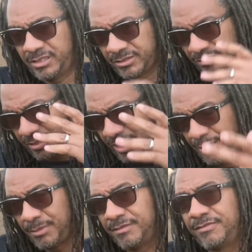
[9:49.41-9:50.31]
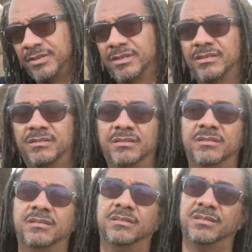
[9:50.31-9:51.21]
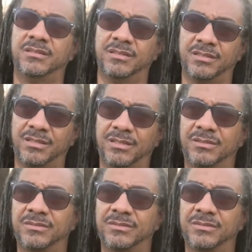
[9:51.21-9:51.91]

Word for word: entertainment field, you know?